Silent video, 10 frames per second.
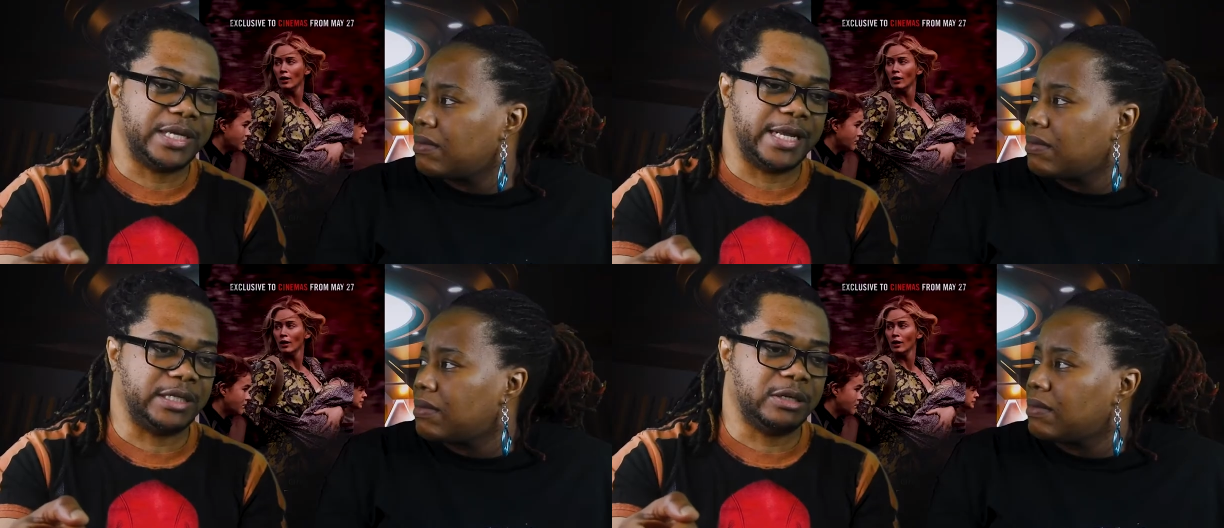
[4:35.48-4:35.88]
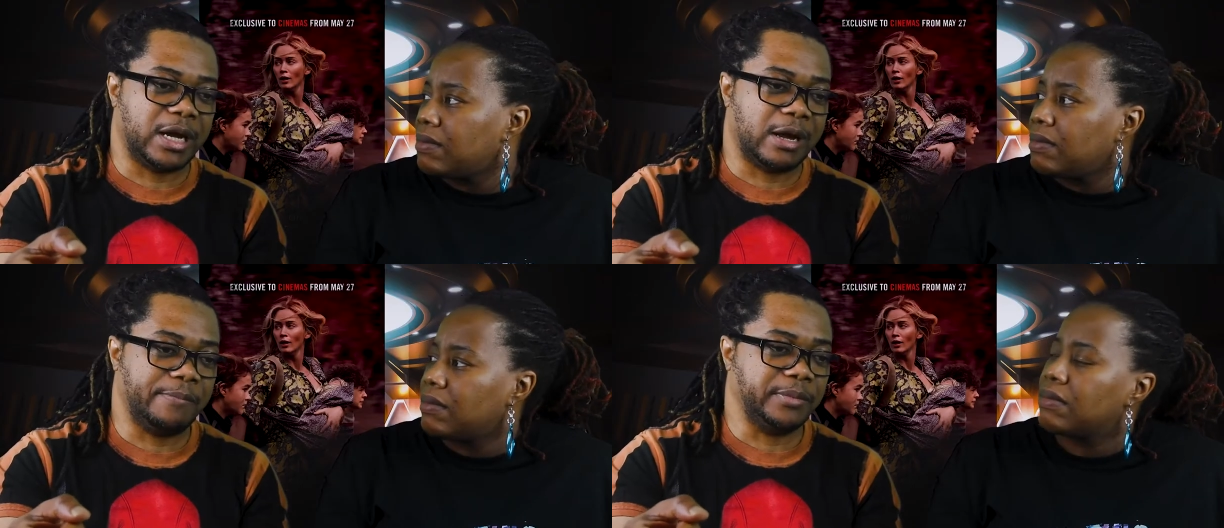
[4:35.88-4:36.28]
Speaker 1: to that
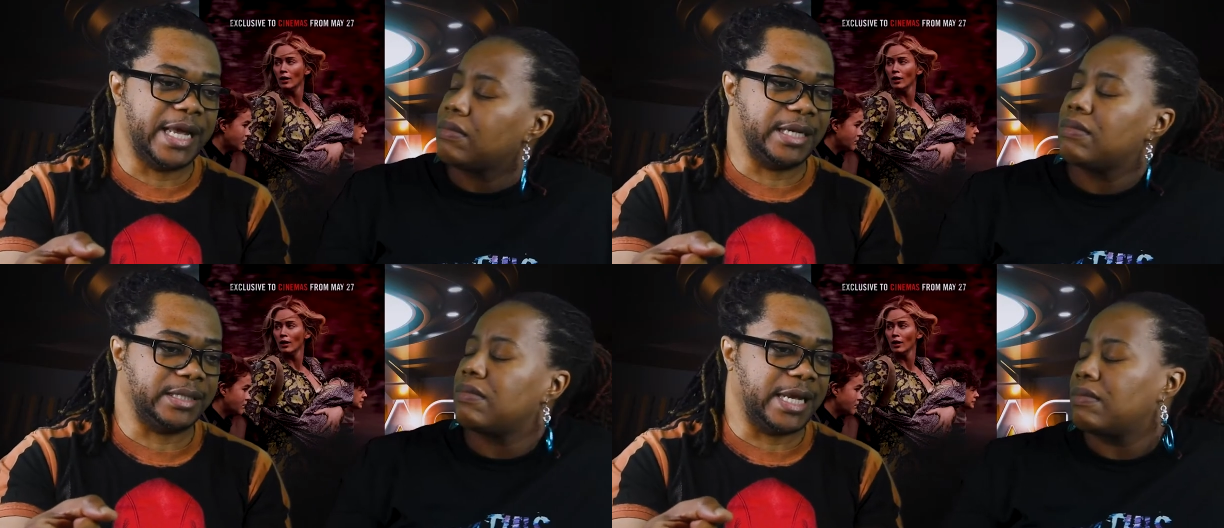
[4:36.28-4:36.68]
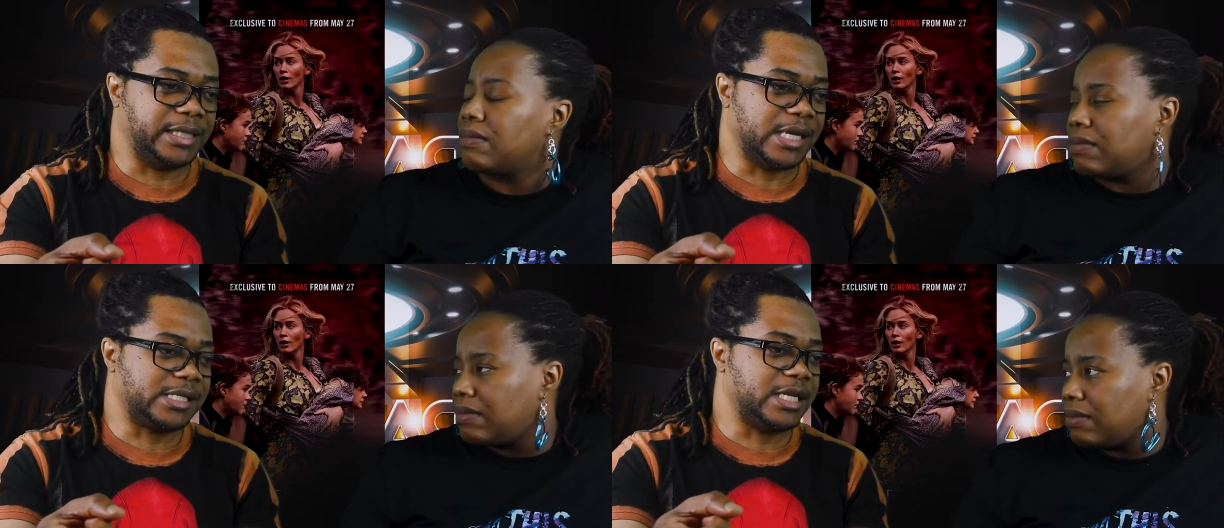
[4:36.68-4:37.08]
um, that
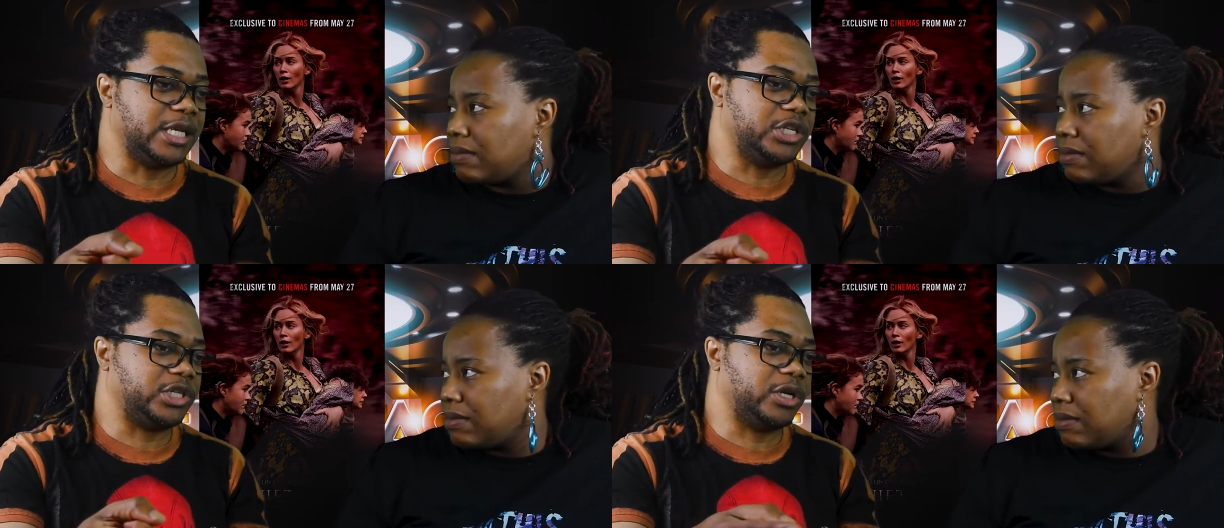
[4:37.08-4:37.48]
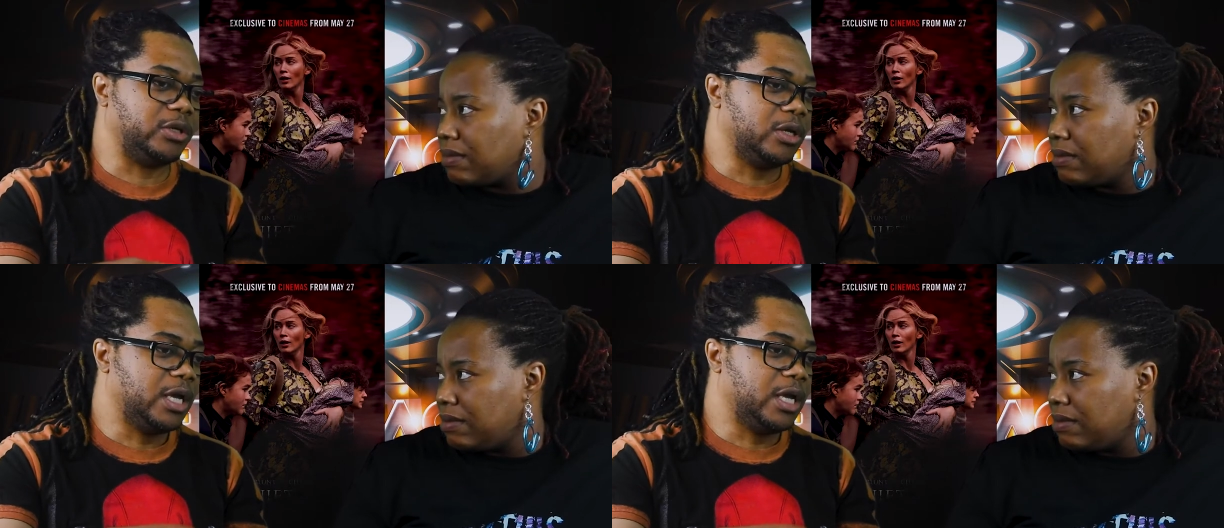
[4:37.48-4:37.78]
that destination